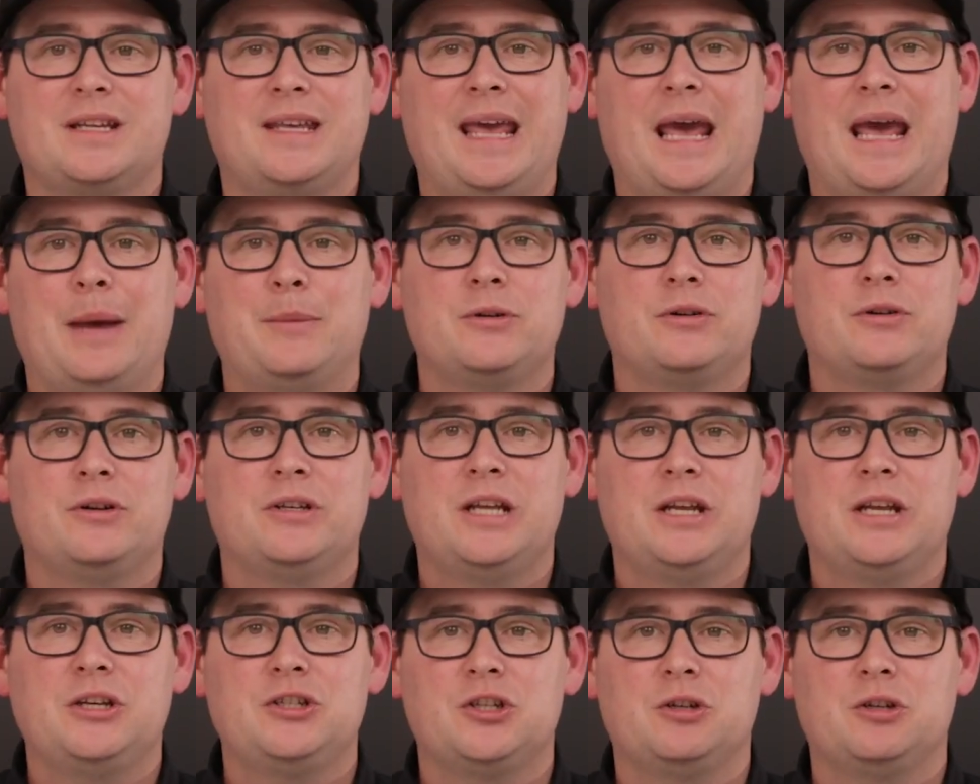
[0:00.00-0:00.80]
to capture
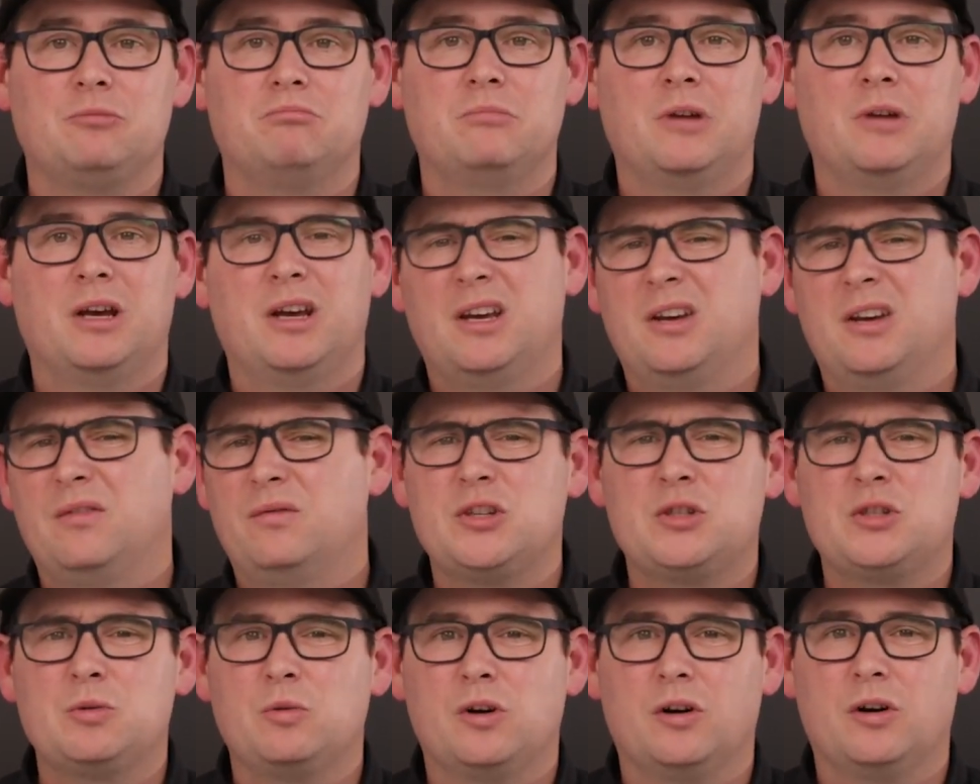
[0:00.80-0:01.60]
attention.
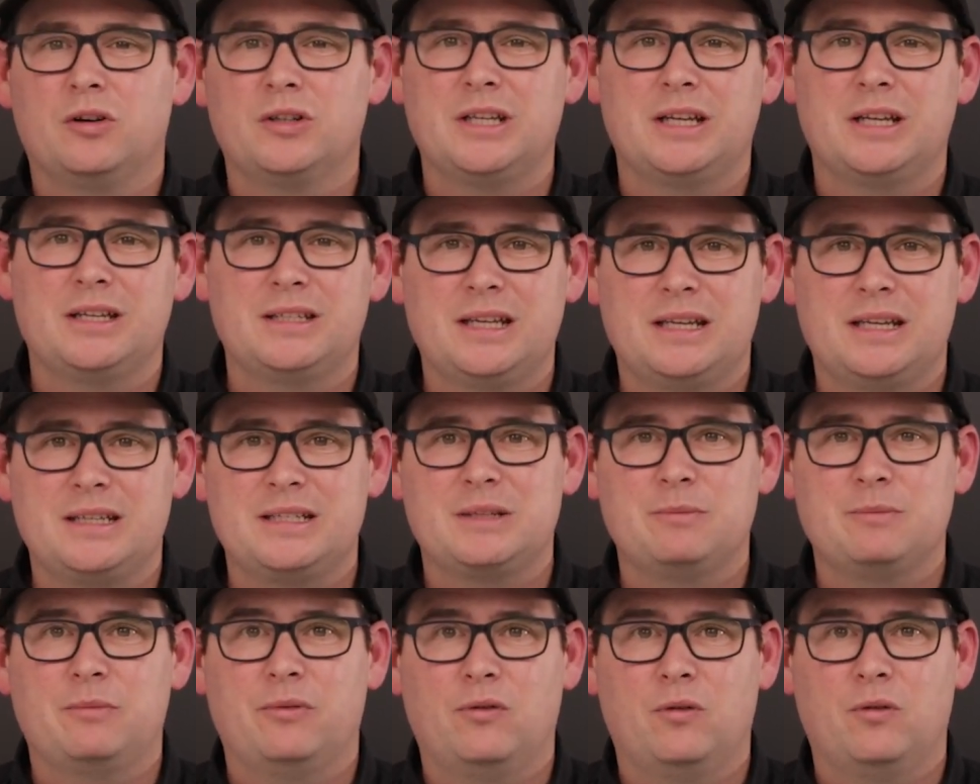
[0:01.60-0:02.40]
Visual content
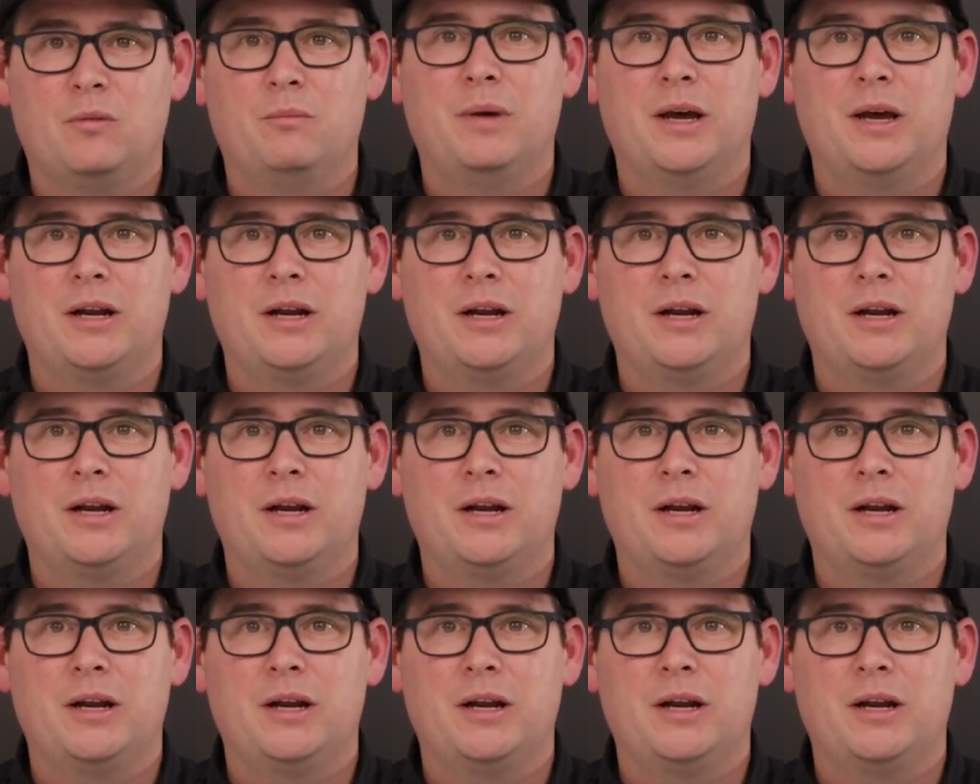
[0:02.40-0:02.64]
tends to perform